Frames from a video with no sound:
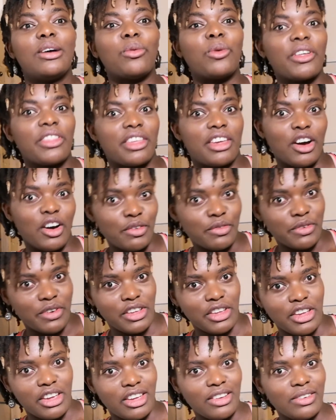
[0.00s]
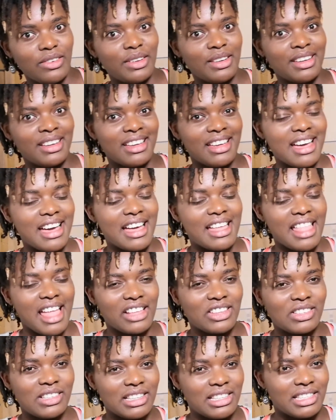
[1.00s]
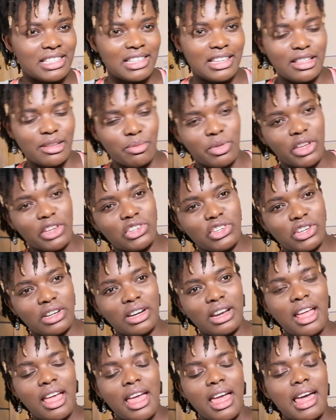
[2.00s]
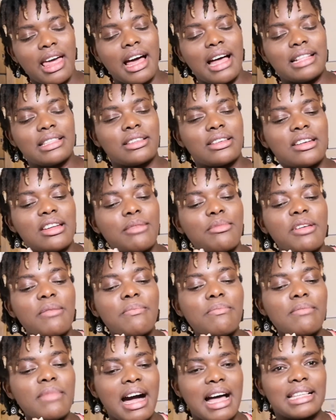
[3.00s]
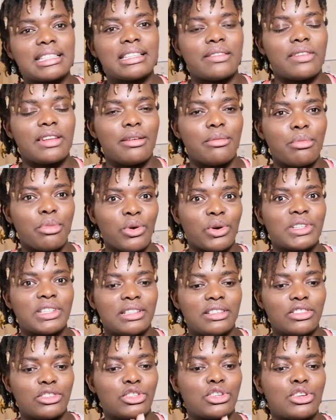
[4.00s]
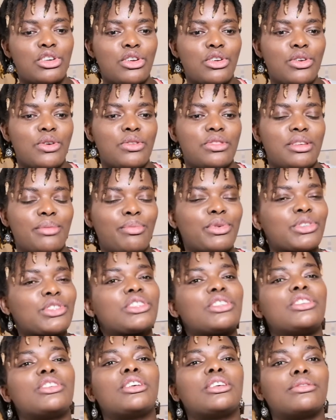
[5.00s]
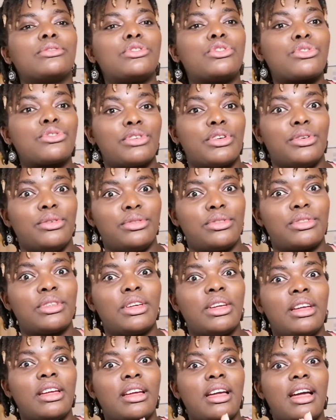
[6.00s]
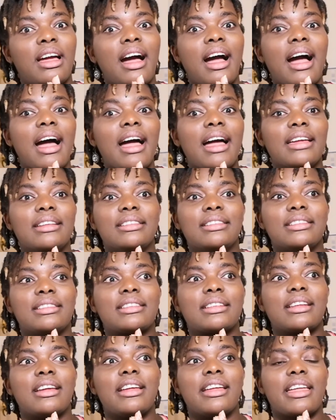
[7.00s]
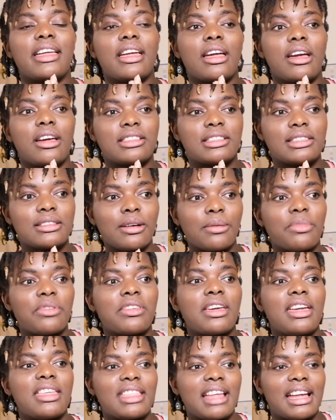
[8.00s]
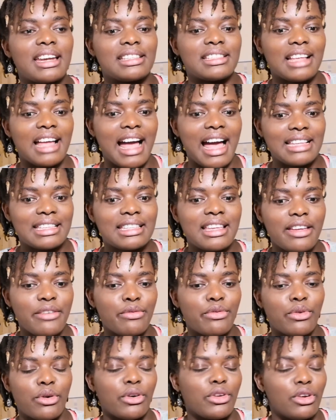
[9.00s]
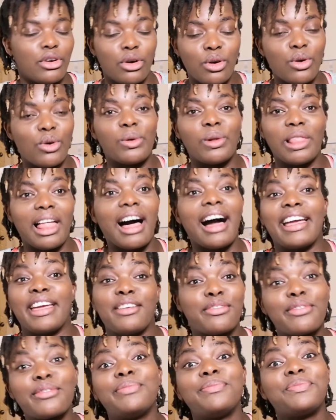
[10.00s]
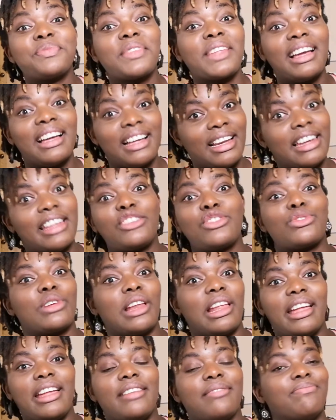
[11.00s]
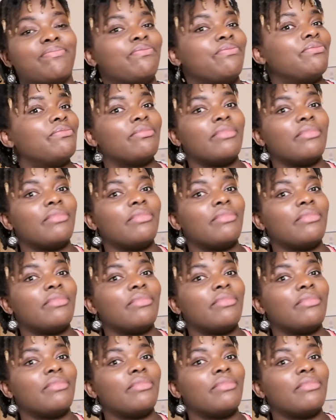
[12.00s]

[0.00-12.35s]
what they're offering you and actually see the picture, that's going to be massively important to the pursuit of truth, and something that is asking for your whole life. Literally,